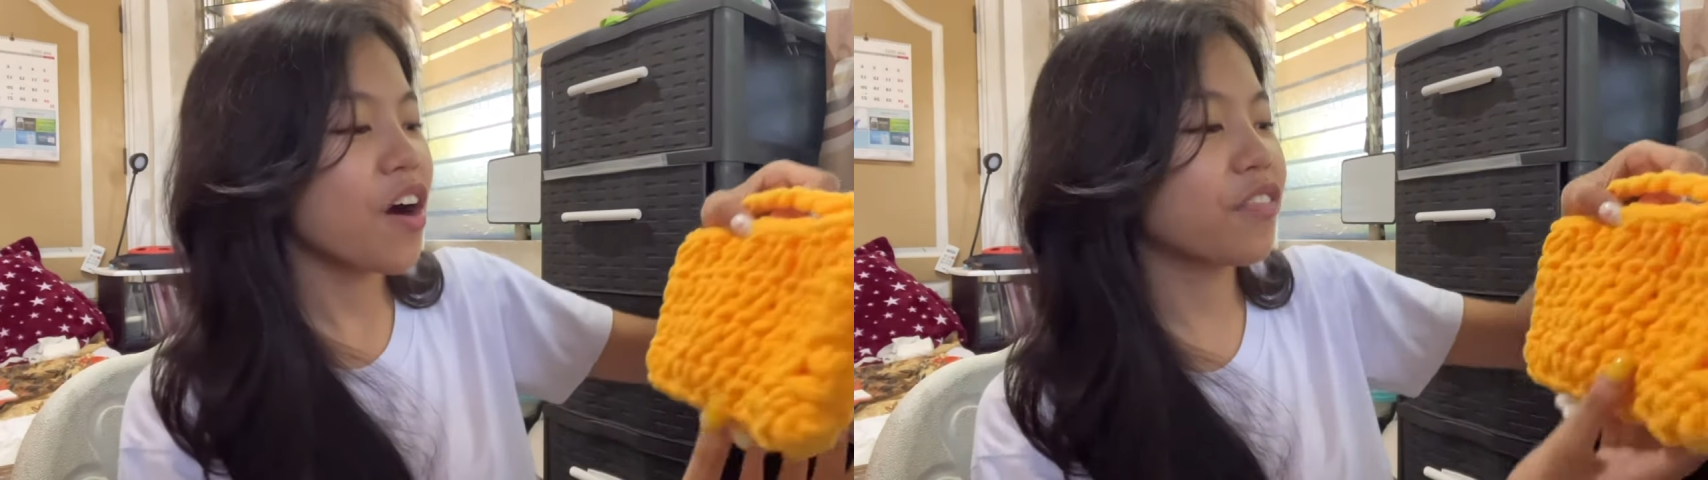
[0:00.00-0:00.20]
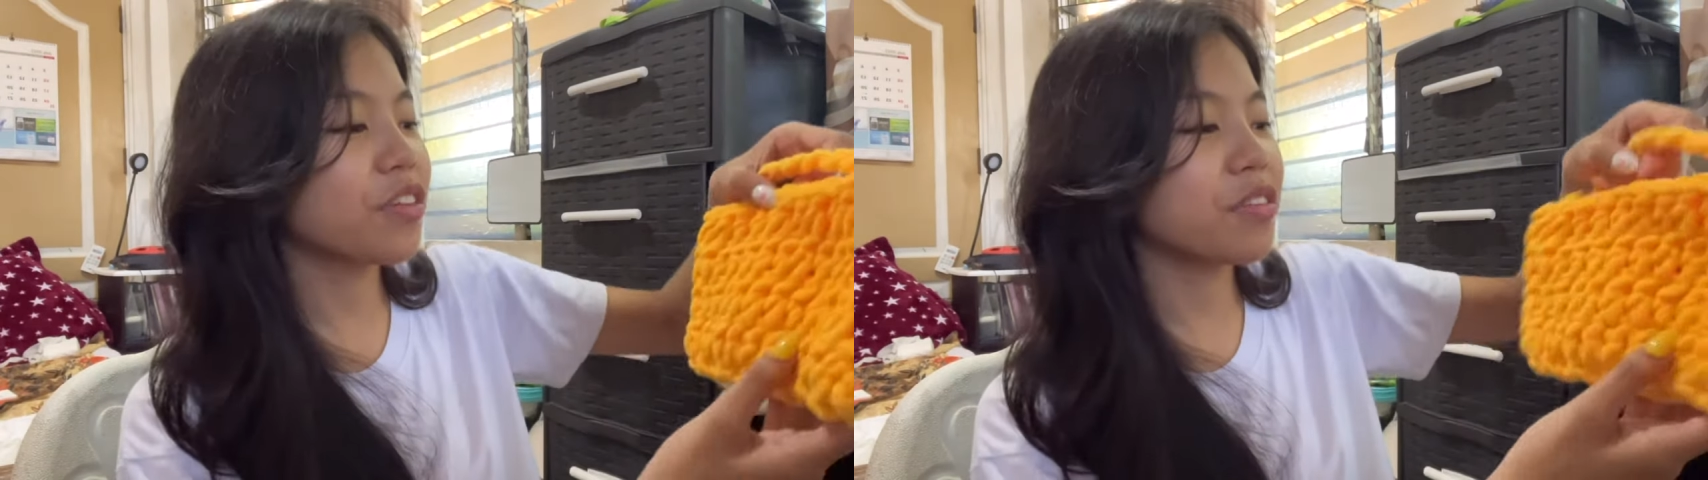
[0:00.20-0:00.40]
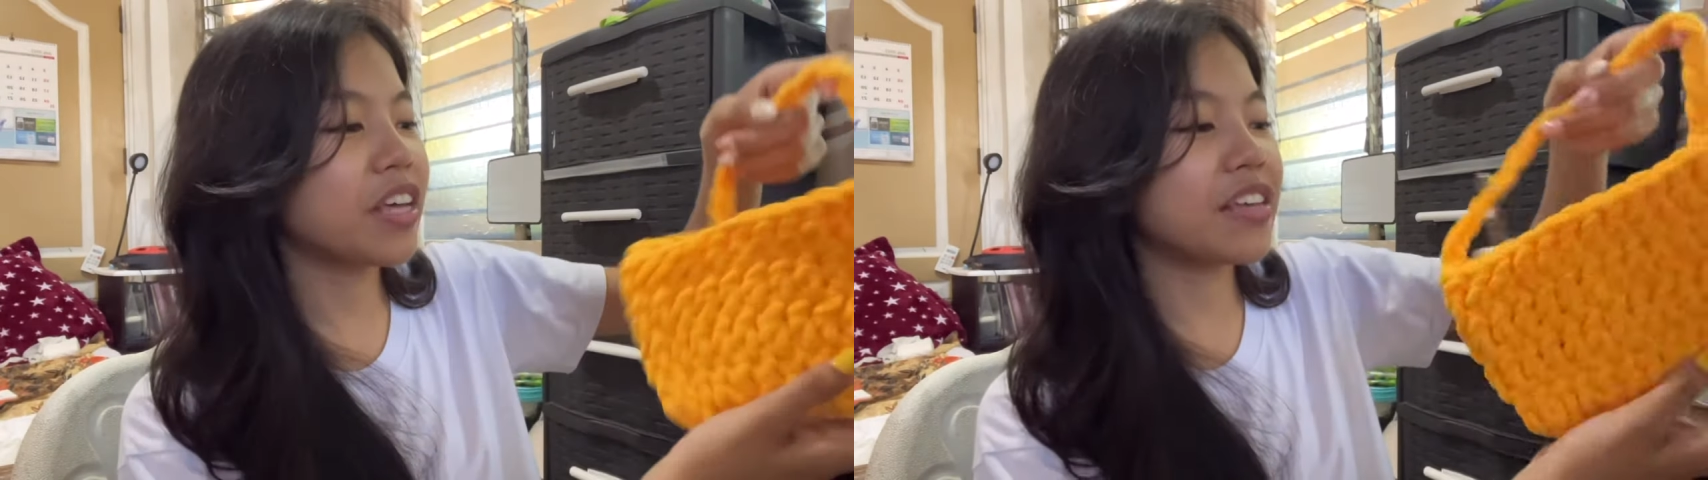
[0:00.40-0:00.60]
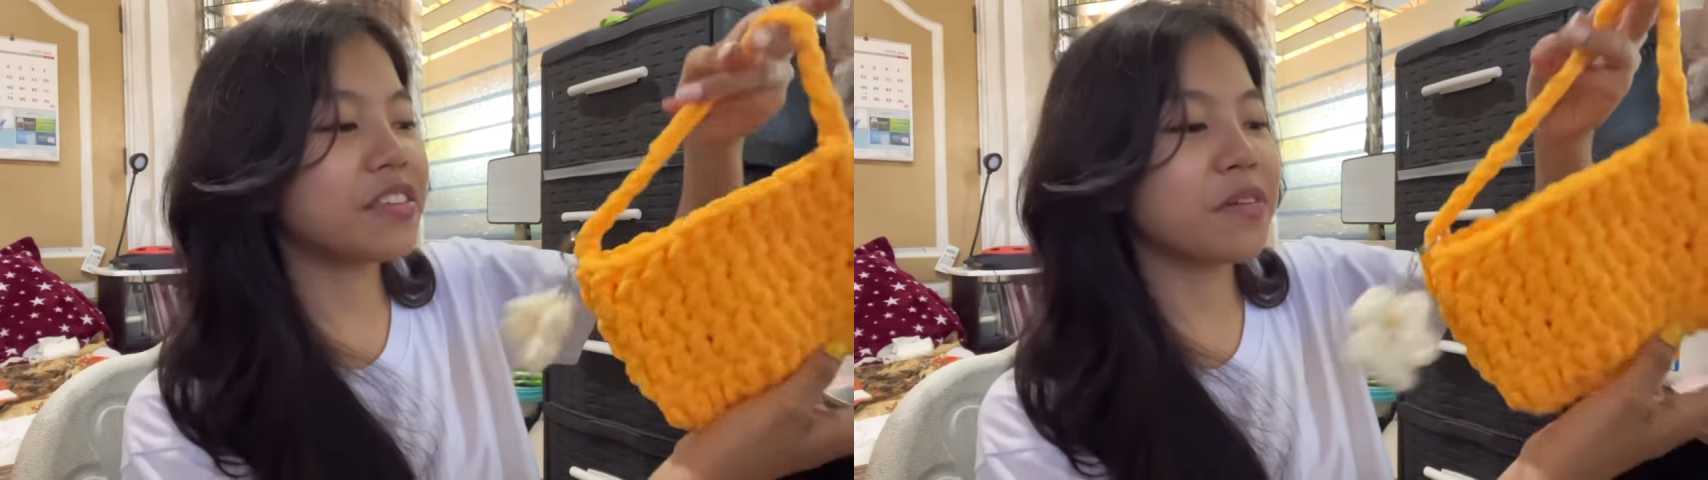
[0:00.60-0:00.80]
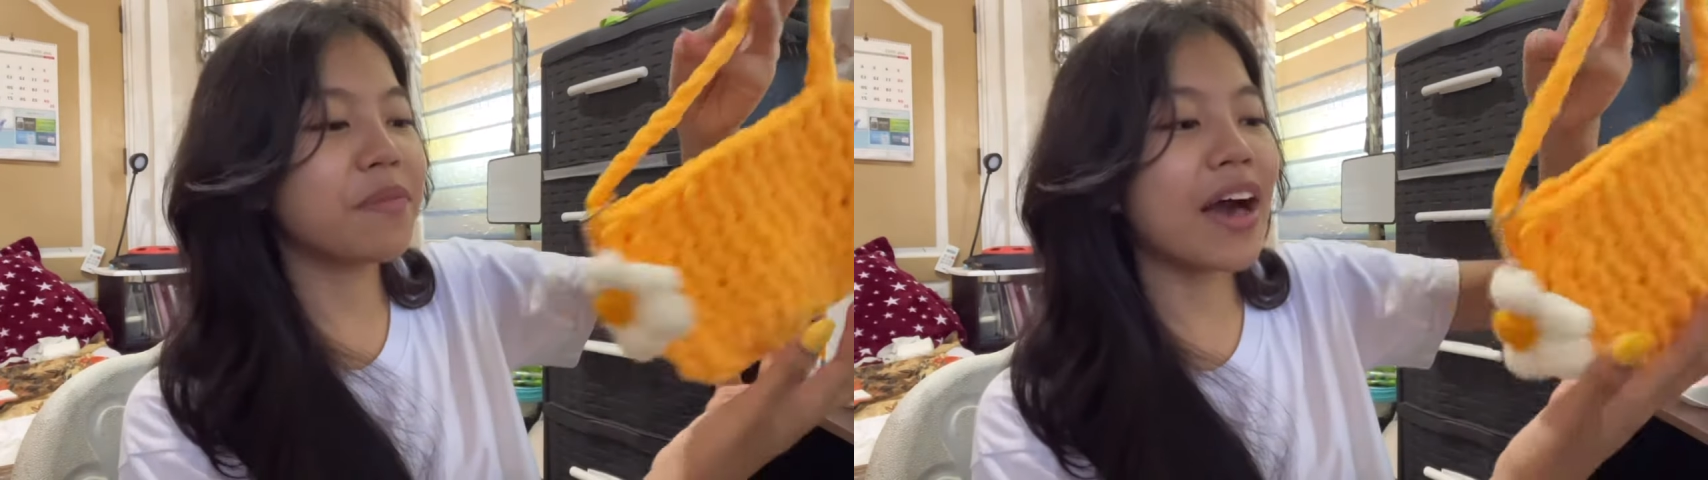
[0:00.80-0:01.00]
of the
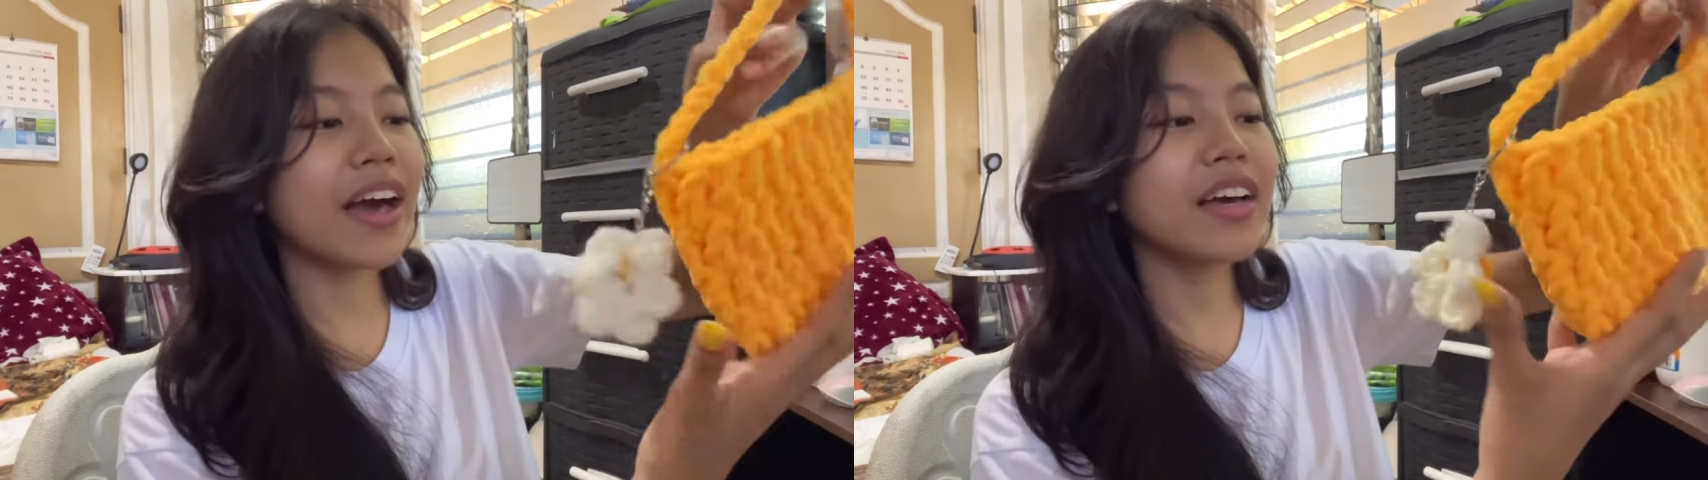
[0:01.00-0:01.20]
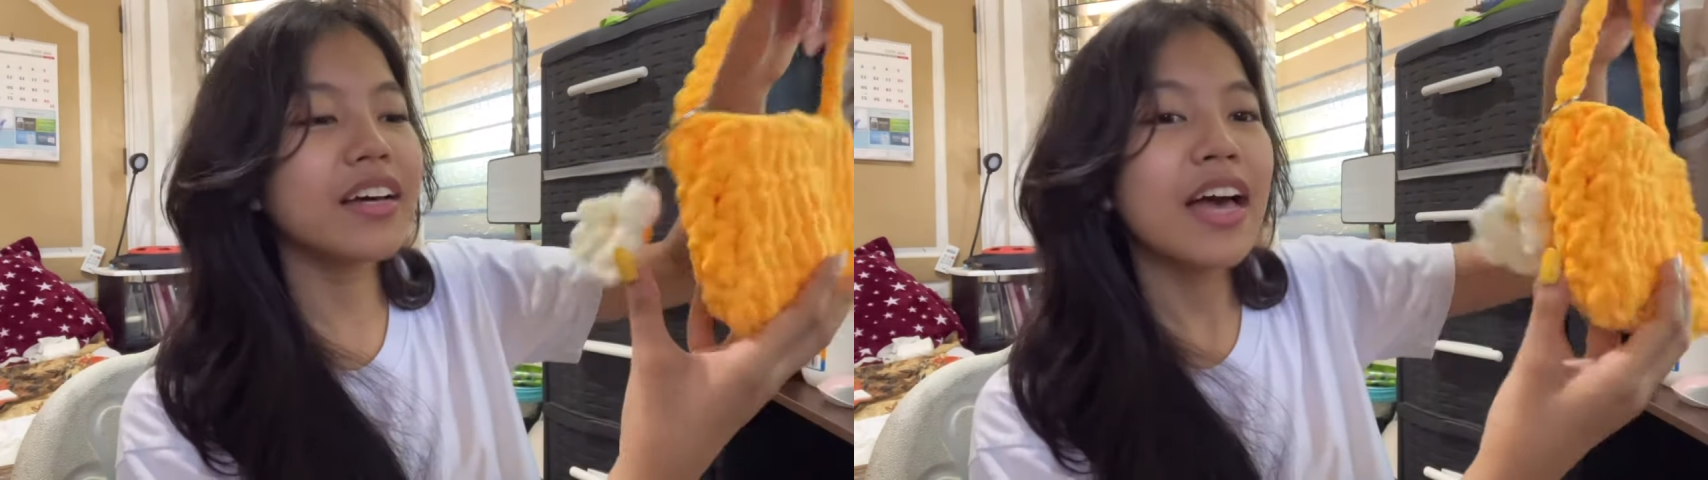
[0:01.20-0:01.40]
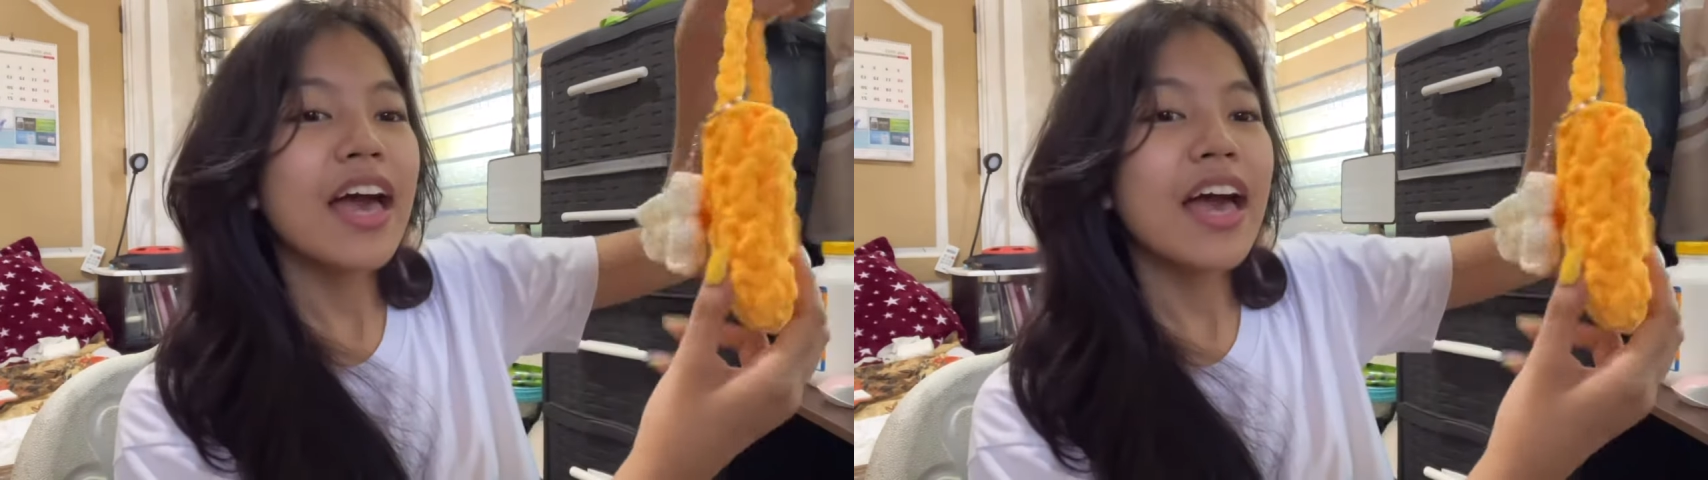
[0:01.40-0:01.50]
daisy bag.